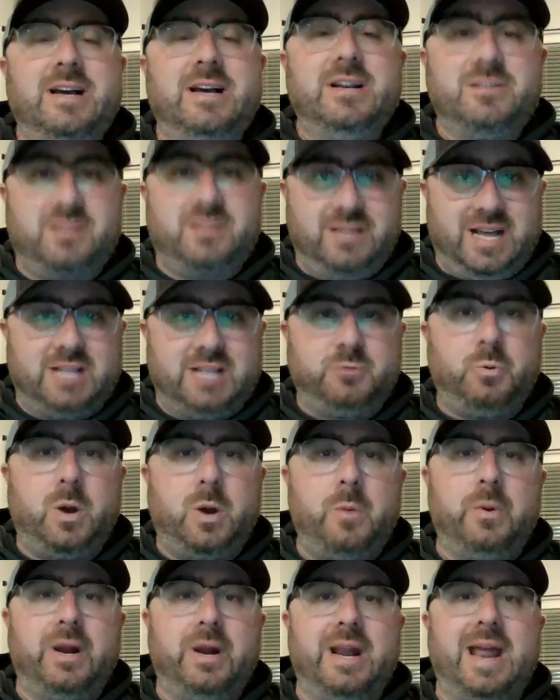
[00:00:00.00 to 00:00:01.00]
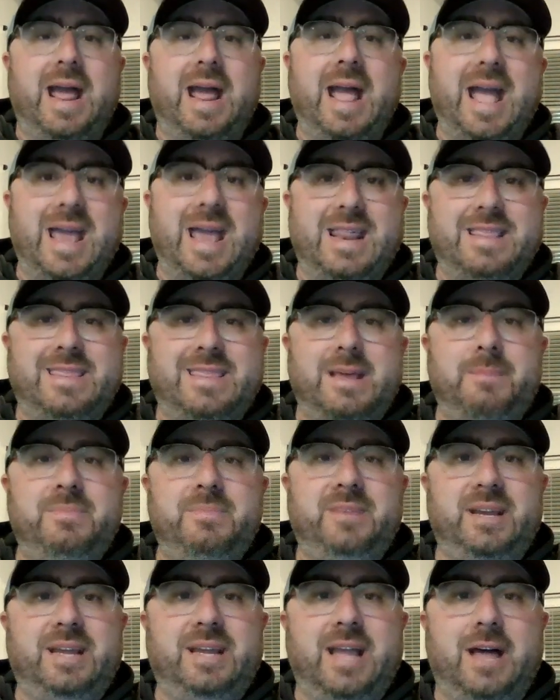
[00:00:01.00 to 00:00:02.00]
So that's why we're going to edit them
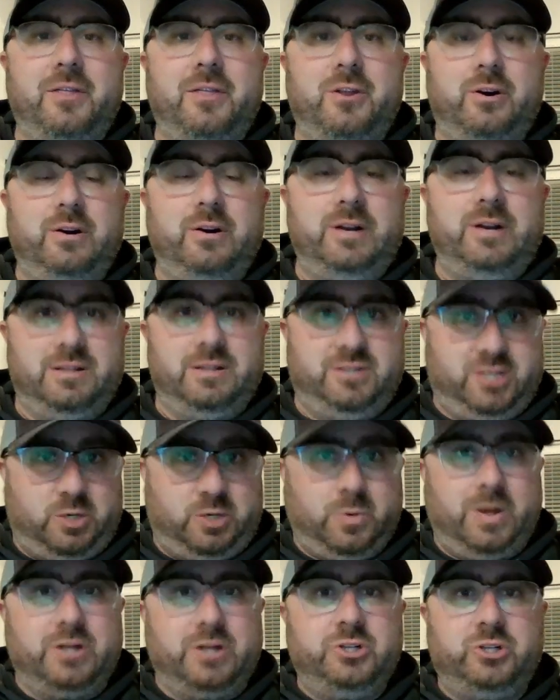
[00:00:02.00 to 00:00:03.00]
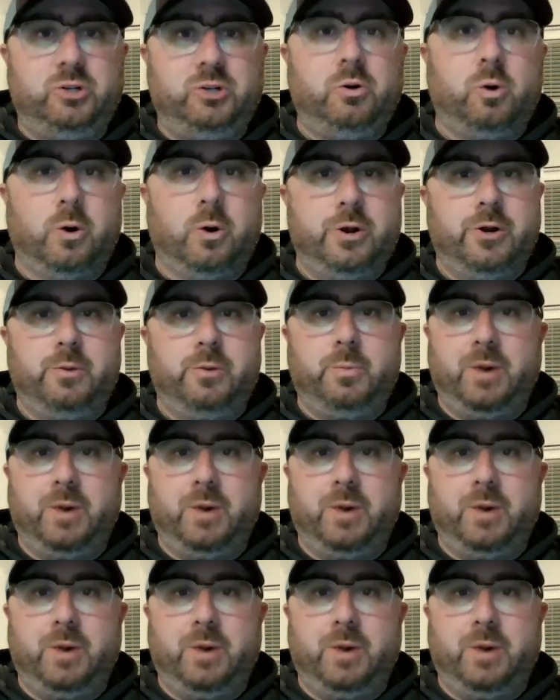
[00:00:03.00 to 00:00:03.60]
together in sequential order.